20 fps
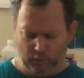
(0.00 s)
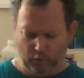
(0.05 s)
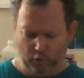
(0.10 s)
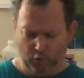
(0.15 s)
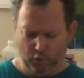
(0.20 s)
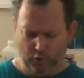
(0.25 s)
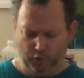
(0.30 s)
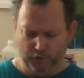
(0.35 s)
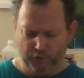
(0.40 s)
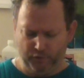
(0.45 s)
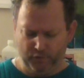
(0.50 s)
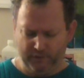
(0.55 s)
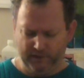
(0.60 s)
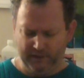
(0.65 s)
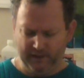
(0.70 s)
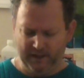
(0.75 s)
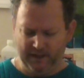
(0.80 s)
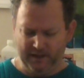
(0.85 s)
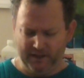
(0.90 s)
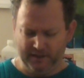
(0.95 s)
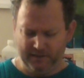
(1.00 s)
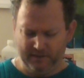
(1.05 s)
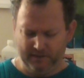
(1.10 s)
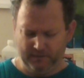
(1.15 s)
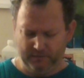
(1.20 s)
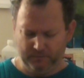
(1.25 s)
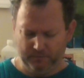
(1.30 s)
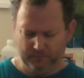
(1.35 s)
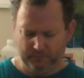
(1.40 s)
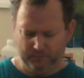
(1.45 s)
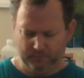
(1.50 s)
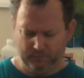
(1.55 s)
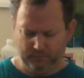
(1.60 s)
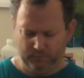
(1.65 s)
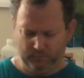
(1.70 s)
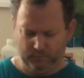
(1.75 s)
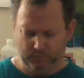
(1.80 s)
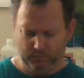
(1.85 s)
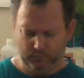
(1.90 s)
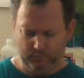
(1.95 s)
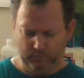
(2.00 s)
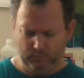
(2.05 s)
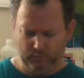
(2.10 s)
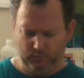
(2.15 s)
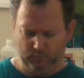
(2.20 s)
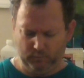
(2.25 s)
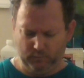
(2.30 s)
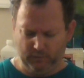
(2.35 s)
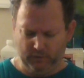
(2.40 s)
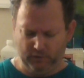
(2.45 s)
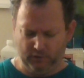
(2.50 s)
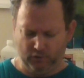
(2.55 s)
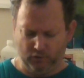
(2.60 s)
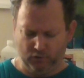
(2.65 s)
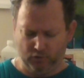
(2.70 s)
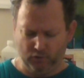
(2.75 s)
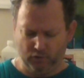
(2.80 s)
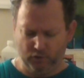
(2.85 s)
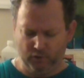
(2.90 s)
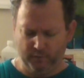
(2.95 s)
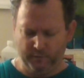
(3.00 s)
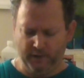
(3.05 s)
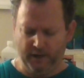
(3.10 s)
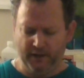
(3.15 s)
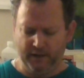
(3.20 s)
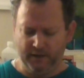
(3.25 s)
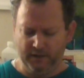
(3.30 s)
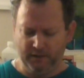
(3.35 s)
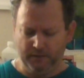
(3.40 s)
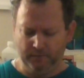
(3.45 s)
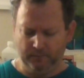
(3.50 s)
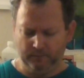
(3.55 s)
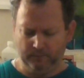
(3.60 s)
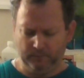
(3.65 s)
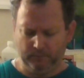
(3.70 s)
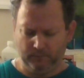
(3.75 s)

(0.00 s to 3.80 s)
Hold the 3 locks. Internal kumbaka.